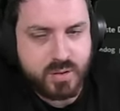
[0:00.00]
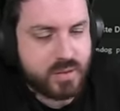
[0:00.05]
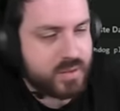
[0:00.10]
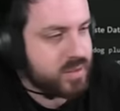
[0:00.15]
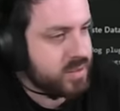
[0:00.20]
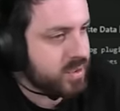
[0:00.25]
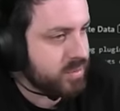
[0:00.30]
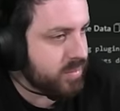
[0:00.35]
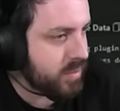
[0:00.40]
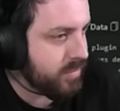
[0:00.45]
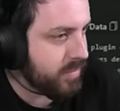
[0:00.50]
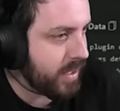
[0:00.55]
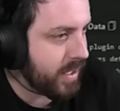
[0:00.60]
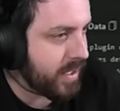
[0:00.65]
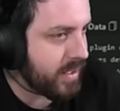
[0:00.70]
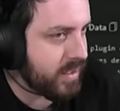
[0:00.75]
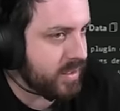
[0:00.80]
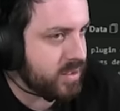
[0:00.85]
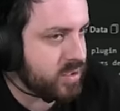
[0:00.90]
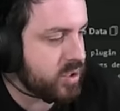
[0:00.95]
to be
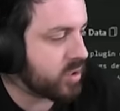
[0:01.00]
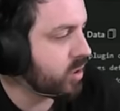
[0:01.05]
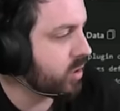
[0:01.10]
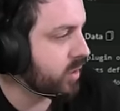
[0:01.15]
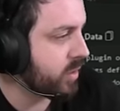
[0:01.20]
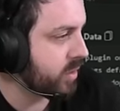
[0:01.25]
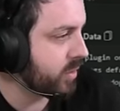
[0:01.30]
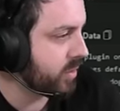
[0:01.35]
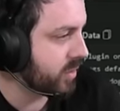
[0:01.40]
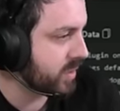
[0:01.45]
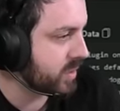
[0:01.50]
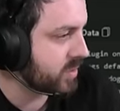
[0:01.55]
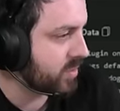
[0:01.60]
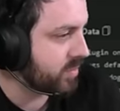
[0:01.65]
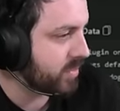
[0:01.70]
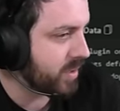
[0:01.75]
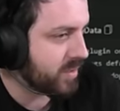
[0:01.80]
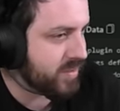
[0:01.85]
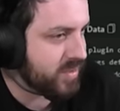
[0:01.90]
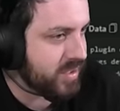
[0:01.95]
made is you got to look at this on
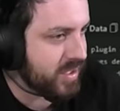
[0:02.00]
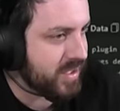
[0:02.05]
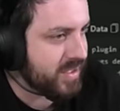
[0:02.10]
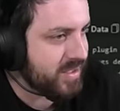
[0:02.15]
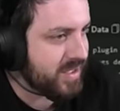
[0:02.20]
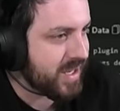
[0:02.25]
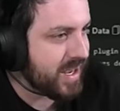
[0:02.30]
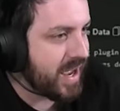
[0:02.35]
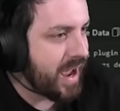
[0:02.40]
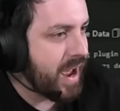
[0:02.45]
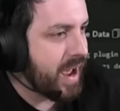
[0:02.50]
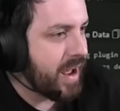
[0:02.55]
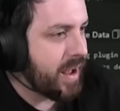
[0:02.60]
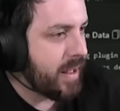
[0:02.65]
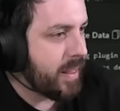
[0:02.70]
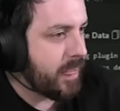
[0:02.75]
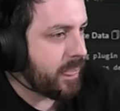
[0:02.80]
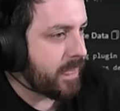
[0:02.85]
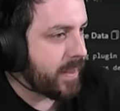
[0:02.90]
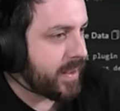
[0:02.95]
both sides.
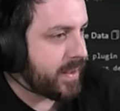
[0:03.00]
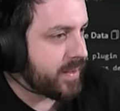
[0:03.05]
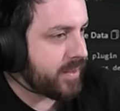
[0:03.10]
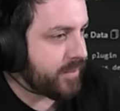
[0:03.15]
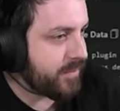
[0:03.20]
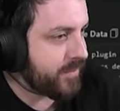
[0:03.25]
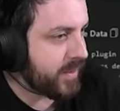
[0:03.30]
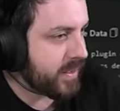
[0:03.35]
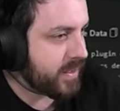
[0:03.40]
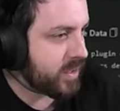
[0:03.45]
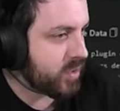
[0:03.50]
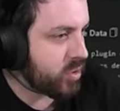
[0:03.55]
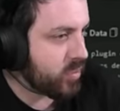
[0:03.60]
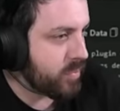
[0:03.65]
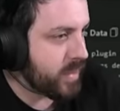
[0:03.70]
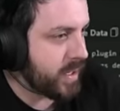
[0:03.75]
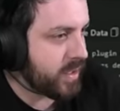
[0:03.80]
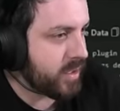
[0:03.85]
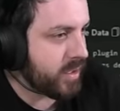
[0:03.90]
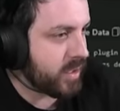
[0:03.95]
The fact that you're
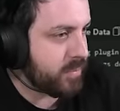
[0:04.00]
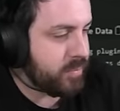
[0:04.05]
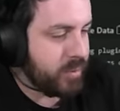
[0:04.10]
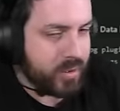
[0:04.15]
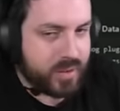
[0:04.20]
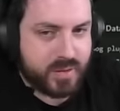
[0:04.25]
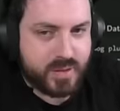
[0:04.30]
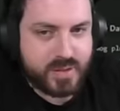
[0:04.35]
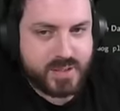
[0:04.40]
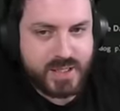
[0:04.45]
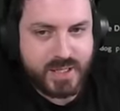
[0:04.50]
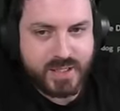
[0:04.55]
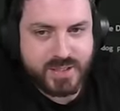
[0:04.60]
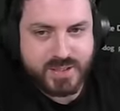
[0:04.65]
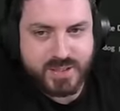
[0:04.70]
manually putting the text